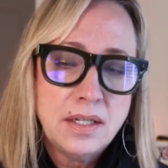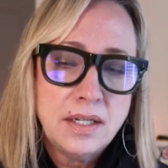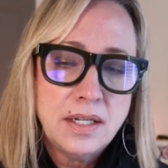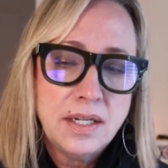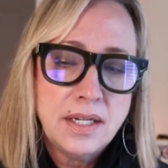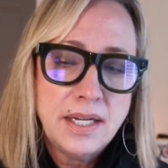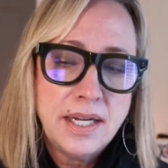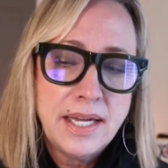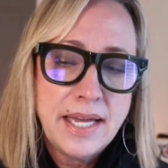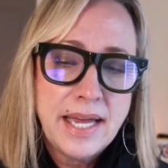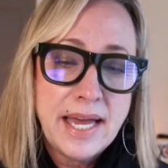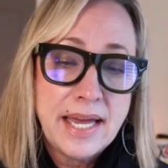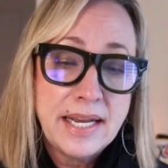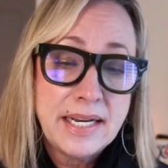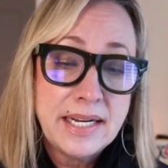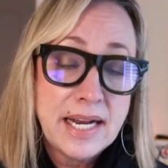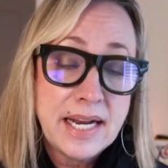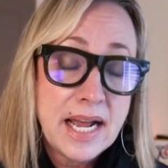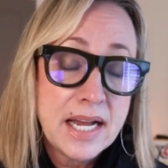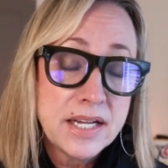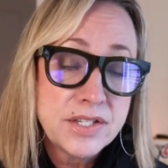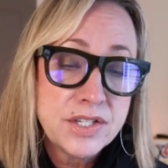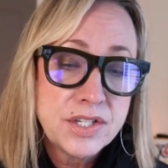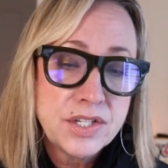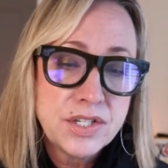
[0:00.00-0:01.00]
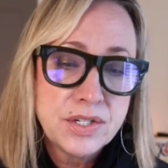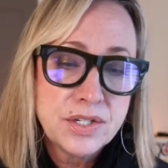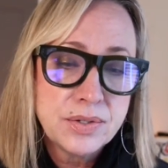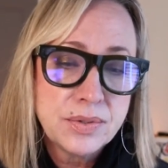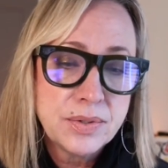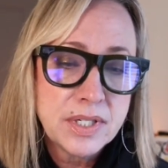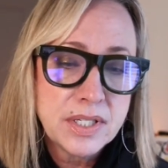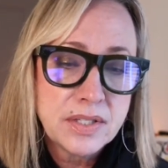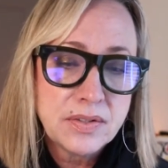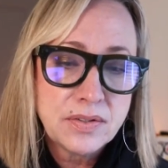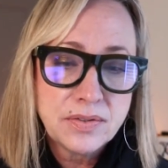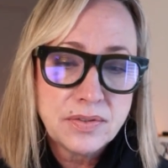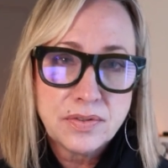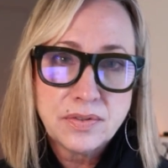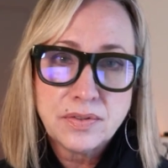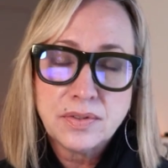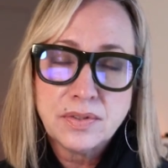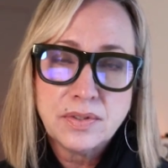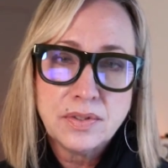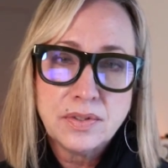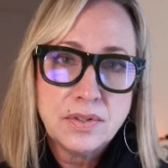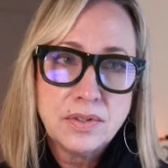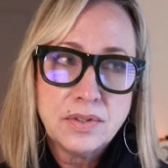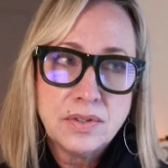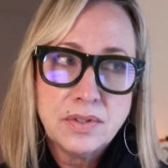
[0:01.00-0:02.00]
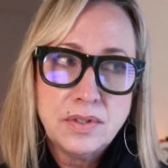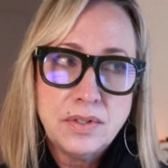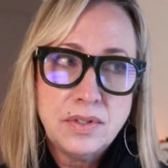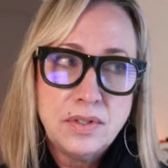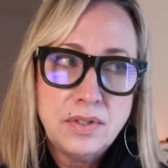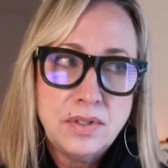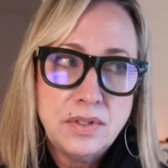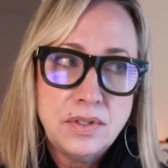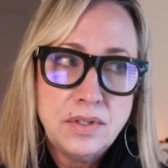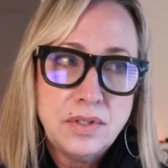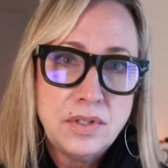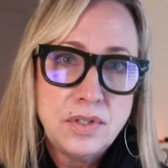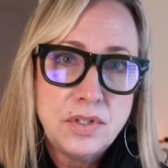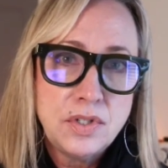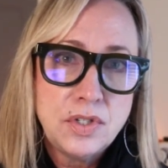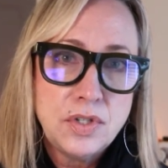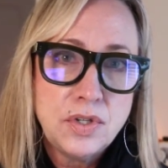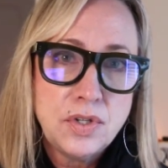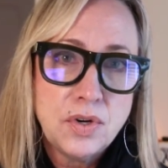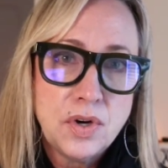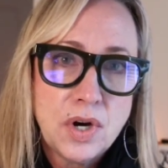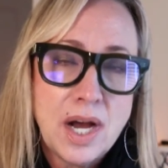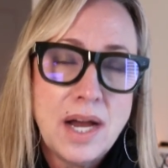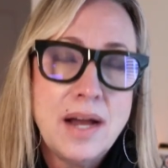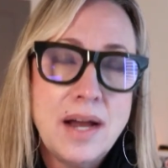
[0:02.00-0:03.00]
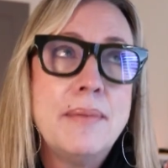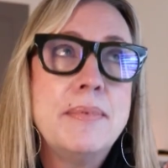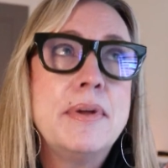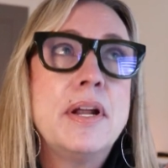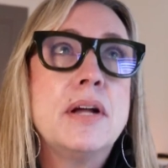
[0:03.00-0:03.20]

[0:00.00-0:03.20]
it has to do with I